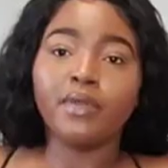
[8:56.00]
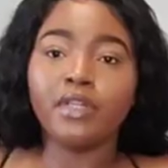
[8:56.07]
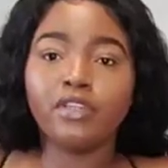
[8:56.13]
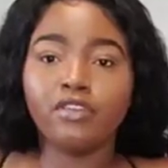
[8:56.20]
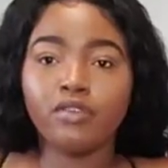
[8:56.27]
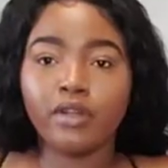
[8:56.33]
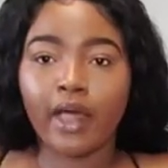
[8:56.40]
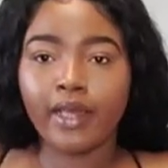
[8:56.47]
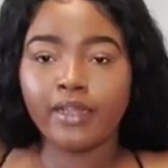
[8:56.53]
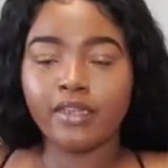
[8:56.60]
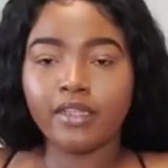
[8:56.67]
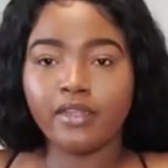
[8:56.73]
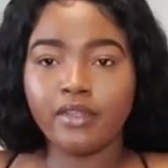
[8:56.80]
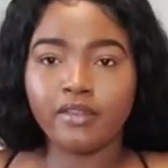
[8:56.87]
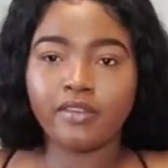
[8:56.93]
I really do
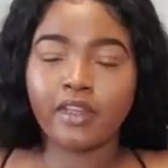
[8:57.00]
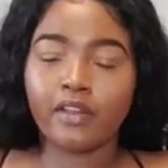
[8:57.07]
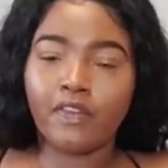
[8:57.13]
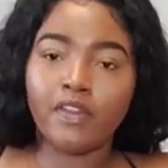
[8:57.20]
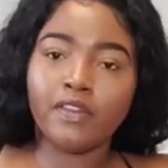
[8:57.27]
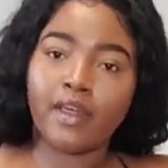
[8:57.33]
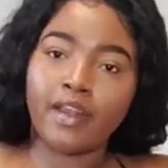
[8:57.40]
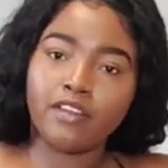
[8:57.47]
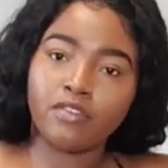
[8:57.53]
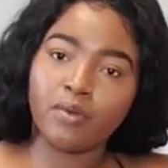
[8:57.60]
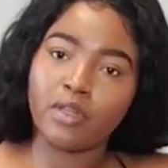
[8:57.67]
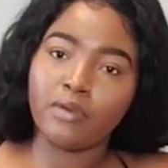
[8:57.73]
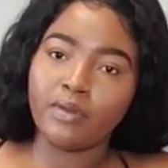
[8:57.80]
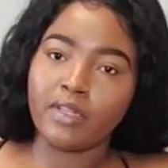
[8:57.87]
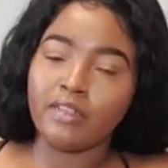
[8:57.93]
like this. I think that
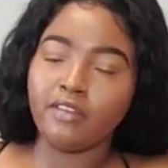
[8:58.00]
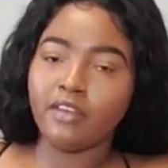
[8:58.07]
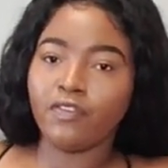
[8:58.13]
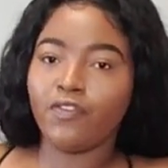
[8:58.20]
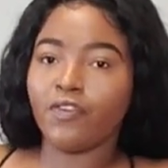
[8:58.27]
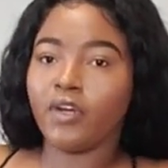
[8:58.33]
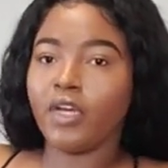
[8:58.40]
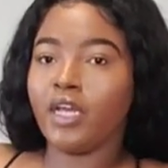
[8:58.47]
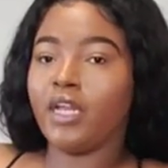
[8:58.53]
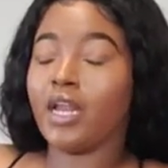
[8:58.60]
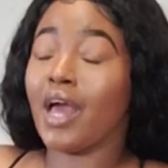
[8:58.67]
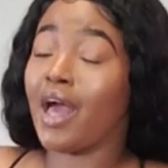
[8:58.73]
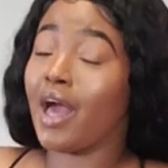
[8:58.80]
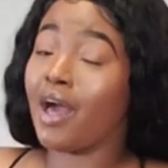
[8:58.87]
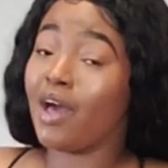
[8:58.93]
is really, really different.
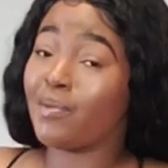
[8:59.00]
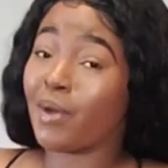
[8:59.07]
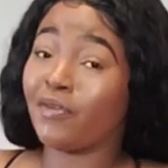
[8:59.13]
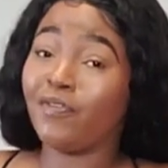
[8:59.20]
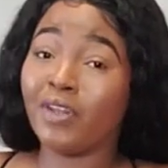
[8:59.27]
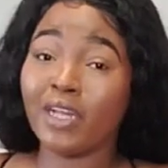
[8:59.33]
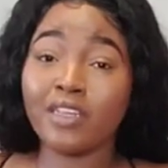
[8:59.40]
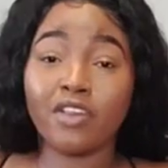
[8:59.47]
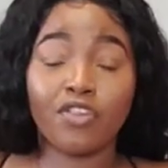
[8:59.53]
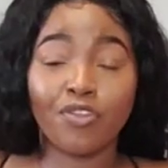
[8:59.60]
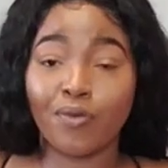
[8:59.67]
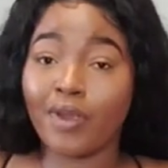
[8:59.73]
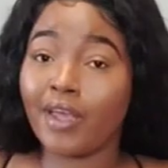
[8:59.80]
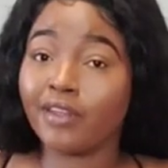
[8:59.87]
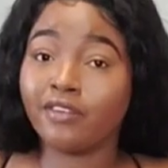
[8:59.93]
Um, I feel like a
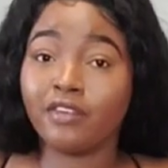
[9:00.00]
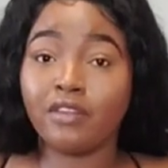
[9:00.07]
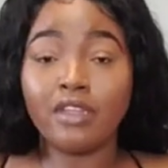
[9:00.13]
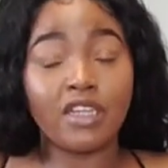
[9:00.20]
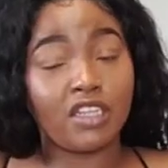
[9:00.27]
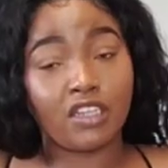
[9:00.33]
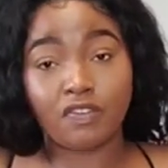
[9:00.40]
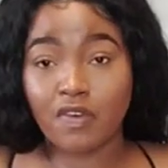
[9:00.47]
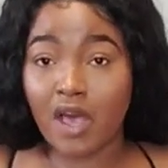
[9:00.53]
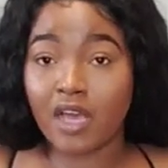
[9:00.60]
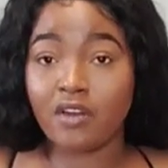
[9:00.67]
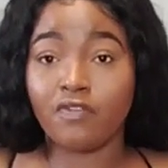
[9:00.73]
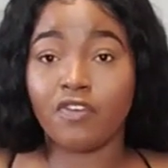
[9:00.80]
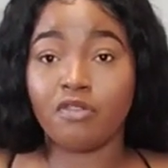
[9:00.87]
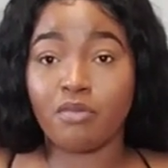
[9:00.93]
3X is
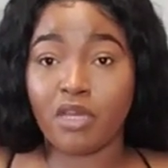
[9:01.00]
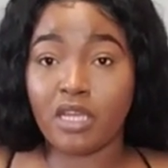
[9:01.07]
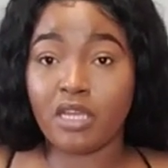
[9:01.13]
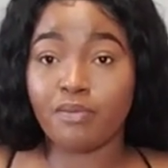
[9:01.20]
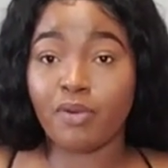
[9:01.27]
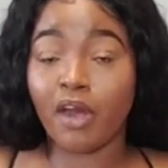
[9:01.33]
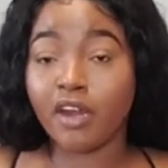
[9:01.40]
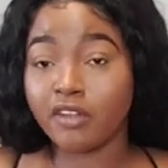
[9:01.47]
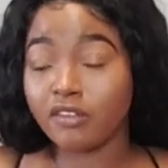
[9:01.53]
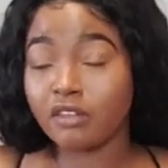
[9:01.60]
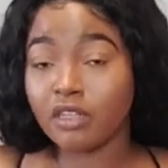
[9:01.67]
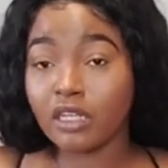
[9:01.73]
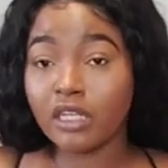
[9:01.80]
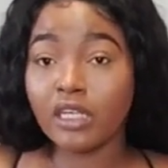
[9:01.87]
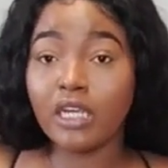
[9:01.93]
fine for me
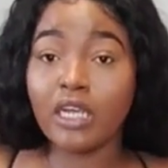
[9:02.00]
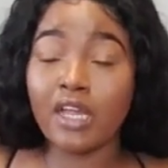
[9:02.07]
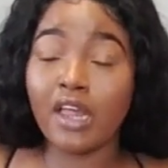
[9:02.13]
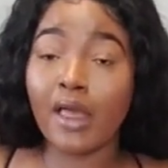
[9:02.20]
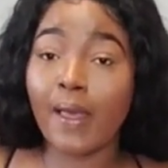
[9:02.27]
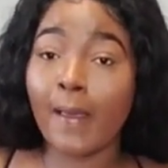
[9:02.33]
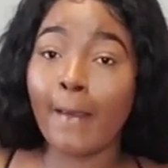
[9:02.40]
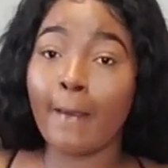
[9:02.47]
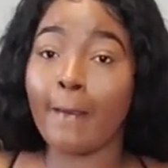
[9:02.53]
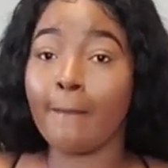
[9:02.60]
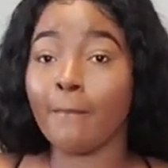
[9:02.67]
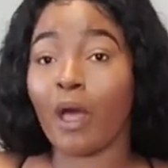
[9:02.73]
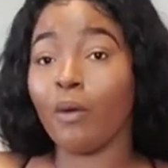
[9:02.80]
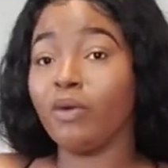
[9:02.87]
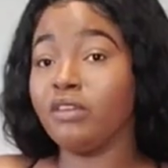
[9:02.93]
personally.
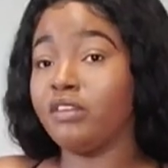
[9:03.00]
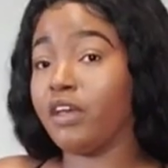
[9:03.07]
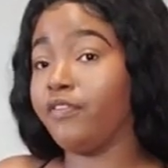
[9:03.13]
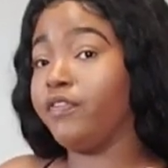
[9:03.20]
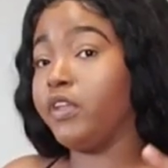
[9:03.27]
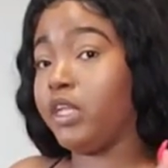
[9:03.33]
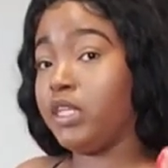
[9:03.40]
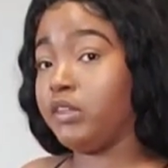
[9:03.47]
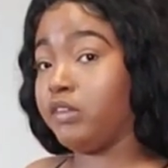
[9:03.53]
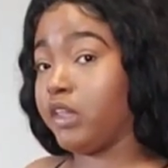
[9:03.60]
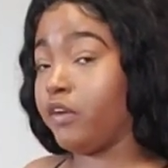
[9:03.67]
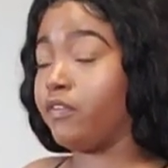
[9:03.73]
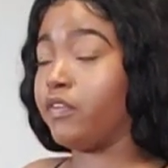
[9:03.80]
Um, I would definitely,